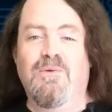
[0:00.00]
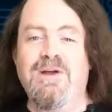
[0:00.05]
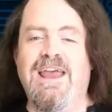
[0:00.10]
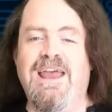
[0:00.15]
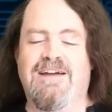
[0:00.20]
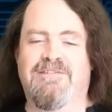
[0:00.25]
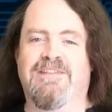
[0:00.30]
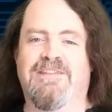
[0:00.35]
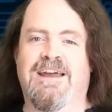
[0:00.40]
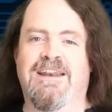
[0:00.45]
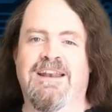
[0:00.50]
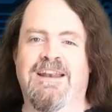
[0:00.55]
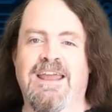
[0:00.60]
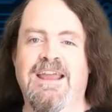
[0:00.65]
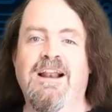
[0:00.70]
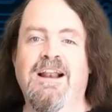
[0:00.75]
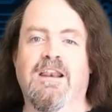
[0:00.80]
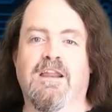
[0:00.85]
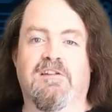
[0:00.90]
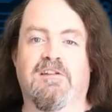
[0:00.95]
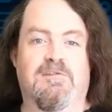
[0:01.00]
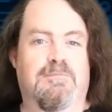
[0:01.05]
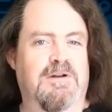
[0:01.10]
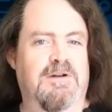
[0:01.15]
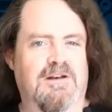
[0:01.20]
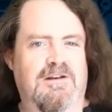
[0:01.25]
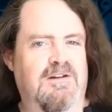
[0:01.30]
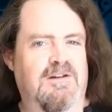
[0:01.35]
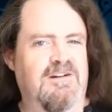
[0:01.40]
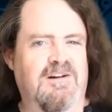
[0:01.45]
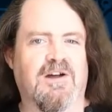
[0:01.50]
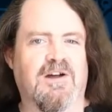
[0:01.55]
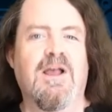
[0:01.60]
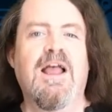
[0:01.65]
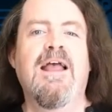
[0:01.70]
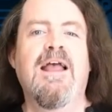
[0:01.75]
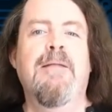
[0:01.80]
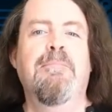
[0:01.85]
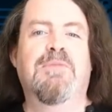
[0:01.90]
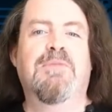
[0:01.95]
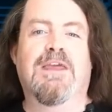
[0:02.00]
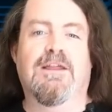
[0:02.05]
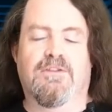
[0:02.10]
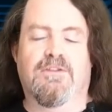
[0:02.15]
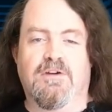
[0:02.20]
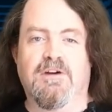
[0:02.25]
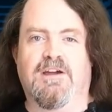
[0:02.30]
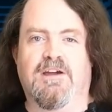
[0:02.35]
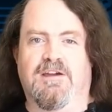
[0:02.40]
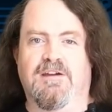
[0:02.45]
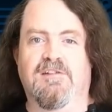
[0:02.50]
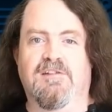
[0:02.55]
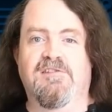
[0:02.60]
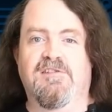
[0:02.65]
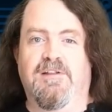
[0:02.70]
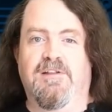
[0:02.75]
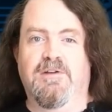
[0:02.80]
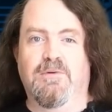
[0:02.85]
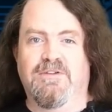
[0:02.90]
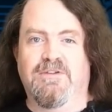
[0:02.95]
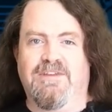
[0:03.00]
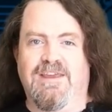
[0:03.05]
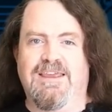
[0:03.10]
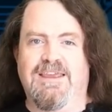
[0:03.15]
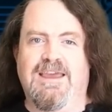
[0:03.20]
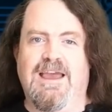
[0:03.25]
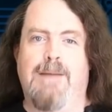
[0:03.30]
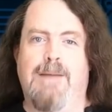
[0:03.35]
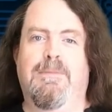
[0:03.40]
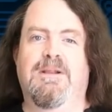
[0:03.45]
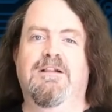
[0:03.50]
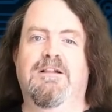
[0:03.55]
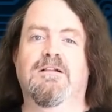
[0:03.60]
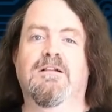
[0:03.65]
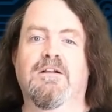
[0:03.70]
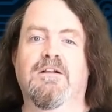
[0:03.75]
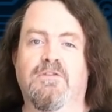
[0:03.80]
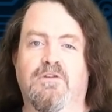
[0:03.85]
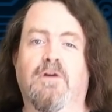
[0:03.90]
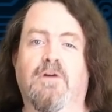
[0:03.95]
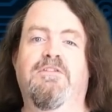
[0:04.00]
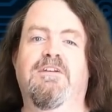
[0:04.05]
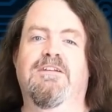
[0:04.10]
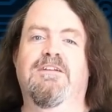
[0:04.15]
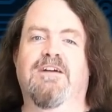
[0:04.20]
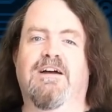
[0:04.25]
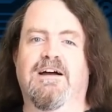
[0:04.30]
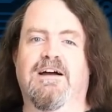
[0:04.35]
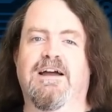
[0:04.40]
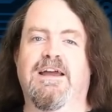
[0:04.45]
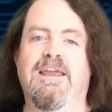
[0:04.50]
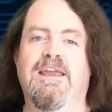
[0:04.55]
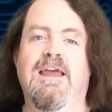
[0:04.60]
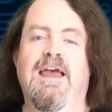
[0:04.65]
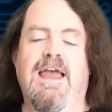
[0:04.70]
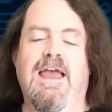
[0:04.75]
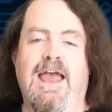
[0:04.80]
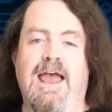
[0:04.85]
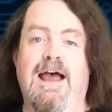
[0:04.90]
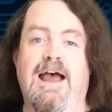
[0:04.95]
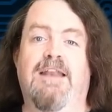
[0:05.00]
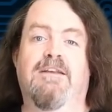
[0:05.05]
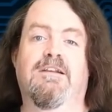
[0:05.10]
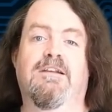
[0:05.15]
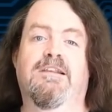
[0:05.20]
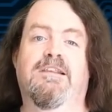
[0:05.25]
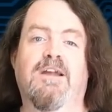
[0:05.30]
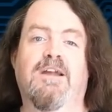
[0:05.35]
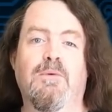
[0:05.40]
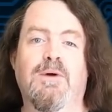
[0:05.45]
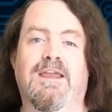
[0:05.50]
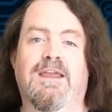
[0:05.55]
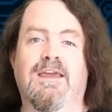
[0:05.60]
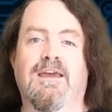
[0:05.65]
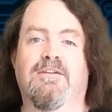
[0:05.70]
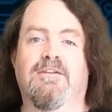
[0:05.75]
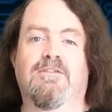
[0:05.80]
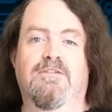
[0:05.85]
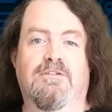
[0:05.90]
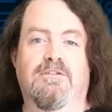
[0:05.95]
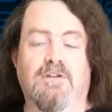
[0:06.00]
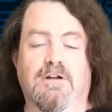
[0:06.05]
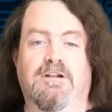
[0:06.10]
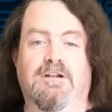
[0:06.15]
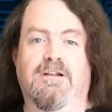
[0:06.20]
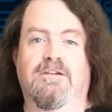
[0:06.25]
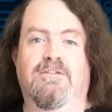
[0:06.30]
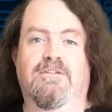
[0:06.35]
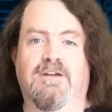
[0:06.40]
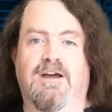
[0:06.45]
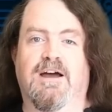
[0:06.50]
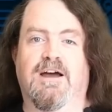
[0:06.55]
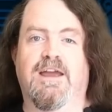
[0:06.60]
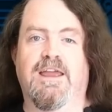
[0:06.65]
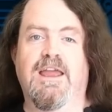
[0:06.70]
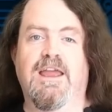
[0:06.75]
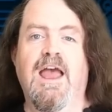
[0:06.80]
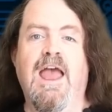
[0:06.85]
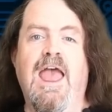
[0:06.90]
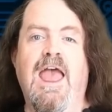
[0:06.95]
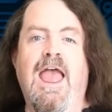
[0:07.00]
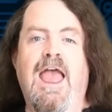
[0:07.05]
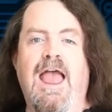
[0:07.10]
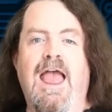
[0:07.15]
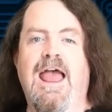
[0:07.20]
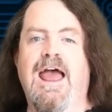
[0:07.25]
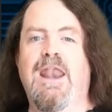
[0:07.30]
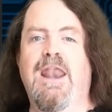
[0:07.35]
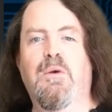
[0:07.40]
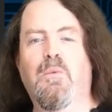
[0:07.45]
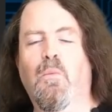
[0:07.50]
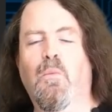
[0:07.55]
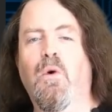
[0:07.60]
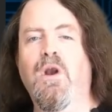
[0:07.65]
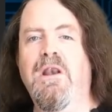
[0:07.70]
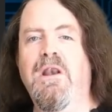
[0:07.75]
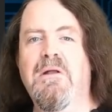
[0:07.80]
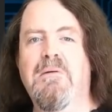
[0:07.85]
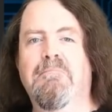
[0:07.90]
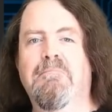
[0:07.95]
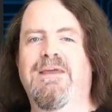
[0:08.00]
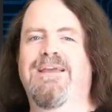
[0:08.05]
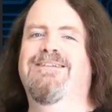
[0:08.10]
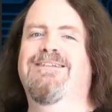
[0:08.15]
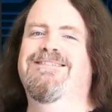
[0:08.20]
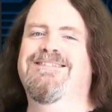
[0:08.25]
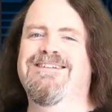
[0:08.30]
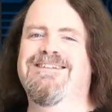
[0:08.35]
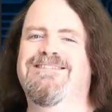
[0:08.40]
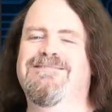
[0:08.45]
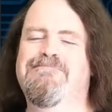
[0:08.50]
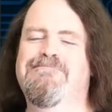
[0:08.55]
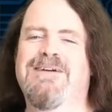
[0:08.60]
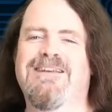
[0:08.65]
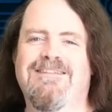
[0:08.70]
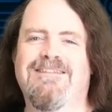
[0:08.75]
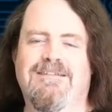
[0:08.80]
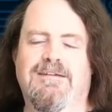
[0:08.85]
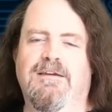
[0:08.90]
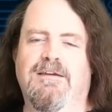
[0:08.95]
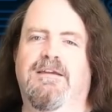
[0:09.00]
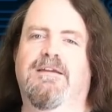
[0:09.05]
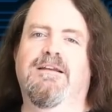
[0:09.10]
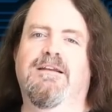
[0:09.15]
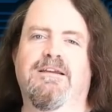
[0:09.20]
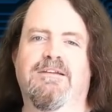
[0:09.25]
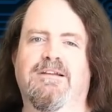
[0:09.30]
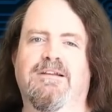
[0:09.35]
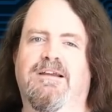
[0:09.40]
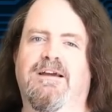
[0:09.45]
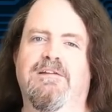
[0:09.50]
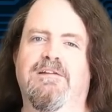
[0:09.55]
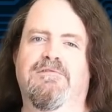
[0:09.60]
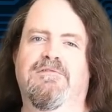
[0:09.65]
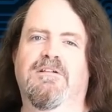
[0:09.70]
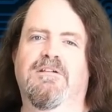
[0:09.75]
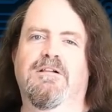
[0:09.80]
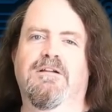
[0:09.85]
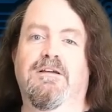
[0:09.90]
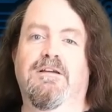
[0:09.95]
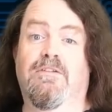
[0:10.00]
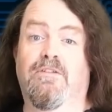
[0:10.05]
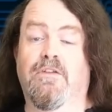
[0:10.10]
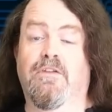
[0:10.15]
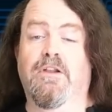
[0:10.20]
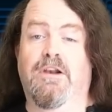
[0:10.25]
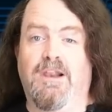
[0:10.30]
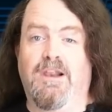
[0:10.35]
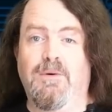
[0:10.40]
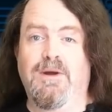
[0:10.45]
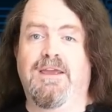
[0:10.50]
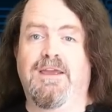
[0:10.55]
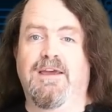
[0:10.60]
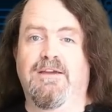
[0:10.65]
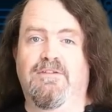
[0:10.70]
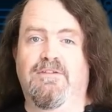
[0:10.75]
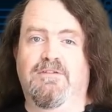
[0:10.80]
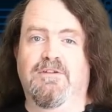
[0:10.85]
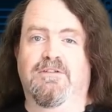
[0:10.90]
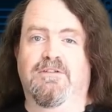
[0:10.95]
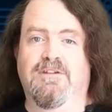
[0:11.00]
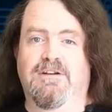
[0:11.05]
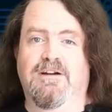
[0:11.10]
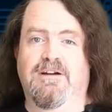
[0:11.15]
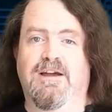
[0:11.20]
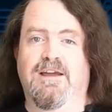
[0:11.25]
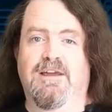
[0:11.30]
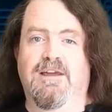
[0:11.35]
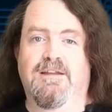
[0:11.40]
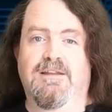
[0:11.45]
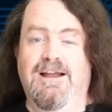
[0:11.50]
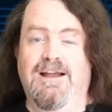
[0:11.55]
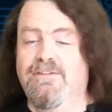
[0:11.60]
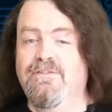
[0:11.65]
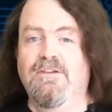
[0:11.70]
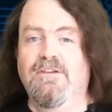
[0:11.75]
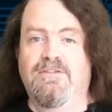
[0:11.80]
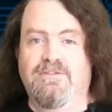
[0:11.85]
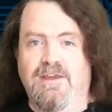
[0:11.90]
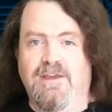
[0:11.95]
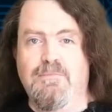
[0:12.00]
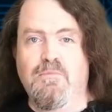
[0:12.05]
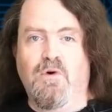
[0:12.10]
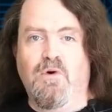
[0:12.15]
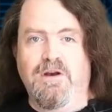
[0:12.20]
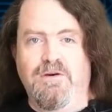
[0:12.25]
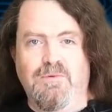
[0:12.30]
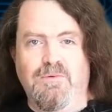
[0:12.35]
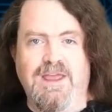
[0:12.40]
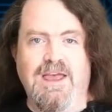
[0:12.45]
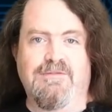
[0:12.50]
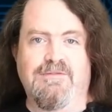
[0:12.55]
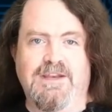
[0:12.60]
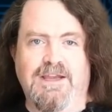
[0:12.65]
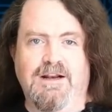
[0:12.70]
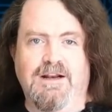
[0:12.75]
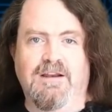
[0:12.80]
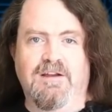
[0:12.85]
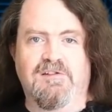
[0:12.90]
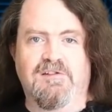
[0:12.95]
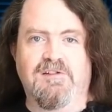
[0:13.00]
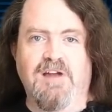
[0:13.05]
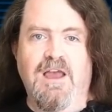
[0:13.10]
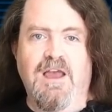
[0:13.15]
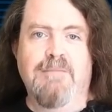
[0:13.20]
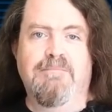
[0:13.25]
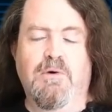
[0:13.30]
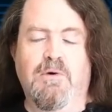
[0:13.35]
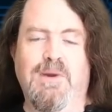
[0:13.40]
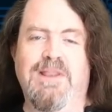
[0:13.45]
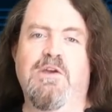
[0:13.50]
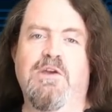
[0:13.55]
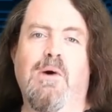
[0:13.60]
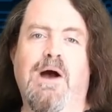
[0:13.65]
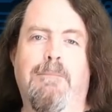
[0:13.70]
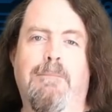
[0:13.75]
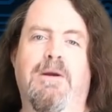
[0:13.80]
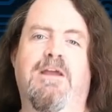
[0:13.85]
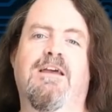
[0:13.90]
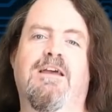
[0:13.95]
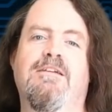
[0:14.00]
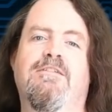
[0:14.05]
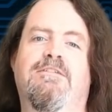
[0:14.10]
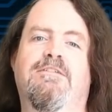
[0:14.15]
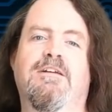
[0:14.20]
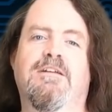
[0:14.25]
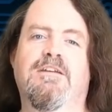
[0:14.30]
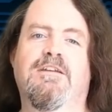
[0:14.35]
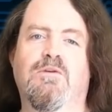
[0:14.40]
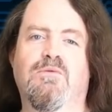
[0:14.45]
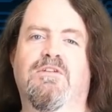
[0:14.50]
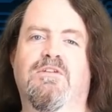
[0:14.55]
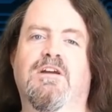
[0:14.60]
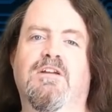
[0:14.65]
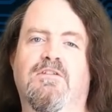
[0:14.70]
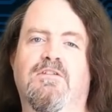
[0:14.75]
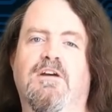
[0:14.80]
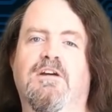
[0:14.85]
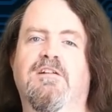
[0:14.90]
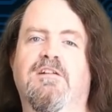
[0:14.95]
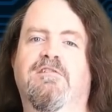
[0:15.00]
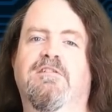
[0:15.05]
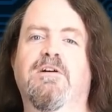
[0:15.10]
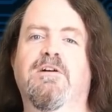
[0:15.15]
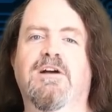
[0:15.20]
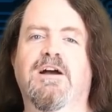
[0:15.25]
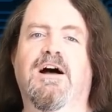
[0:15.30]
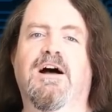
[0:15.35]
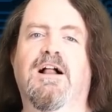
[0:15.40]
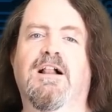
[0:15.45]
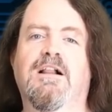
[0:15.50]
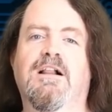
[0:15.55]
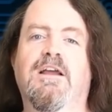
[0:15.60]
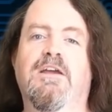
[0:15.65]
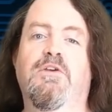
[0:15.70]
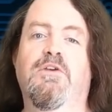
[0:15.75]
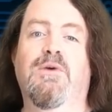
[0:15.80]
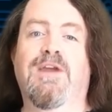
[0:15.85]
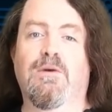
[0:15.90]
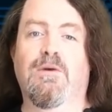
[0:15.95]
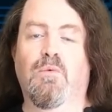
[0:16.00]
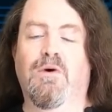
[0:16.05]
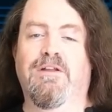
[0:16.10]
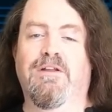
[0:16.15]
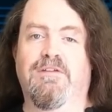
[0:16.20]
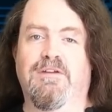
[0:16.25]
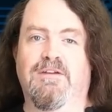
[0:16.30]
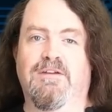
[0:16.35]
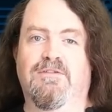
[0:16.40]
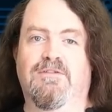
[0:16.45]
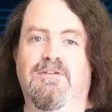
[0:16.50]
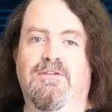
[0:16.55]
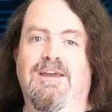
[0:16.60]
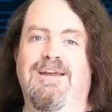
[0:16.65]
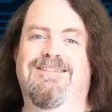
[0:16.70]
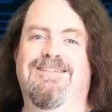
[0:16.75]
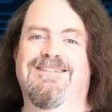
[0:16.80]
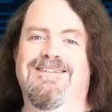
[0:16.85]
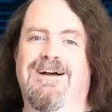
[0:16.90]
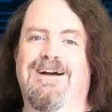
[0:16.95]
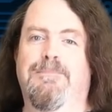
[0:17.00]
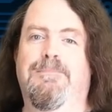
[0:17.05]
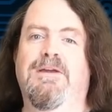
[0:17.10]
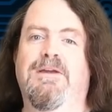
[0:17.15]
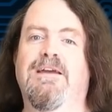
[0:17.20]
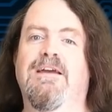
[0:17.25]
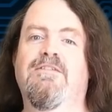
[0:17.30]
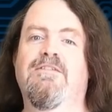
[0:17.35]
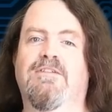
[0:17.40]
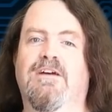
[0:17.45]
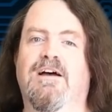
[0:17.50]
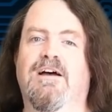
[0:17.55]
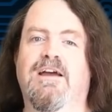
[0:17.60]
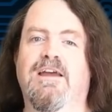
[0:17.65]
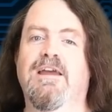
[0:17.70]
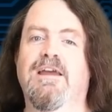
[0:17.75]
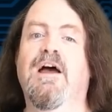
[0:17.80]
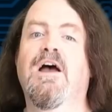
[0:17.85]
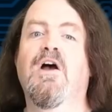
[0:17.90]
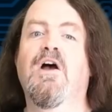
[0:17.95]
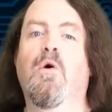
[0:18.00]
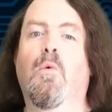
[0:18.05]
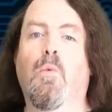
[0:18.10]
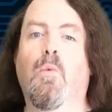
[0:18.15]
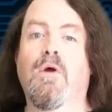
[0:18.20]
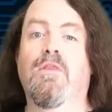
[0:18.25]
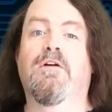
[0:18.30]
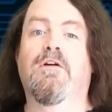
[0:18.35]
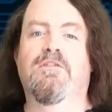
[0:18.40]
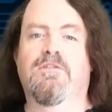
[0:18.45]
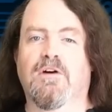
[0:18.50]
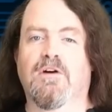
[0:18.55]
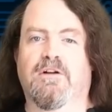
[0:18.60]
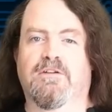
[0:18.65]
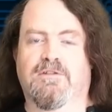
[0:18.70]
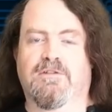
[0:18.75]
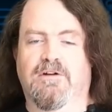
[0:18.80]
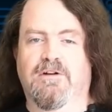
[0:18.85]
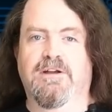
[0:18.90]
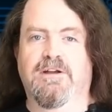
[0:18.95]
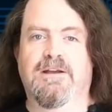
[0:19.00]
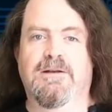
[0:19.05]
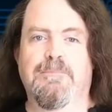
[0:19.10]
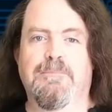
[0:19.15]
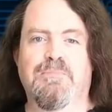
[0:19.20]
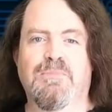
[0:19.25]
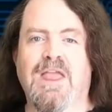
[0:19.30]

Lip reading: have that in English, but no. In Turkish, there is a capital dotted I and a lowercase dotless I. And what makes this particularly delightful is that the lowercase dotted I, that's the same one we have in English, but when you uppercase it using a Turkish locale, you get one of these. It's an uppercase I with a dot on it.